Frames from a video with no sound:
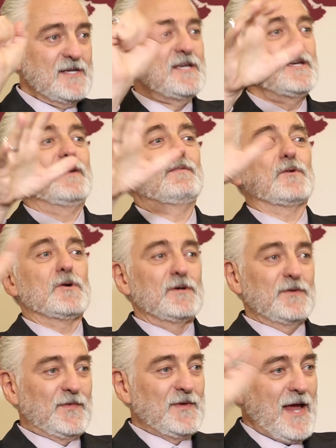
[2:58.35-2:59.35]

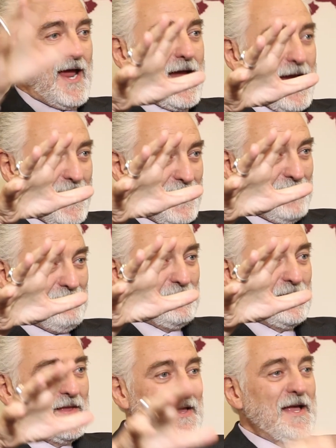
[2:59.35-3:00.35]
giver's gain.
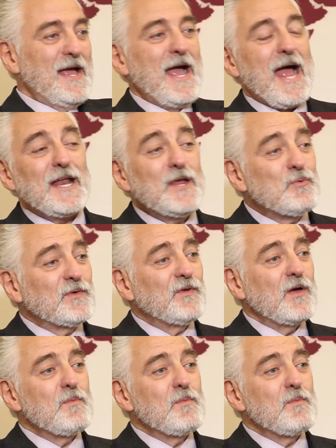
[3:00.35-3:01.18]
And he was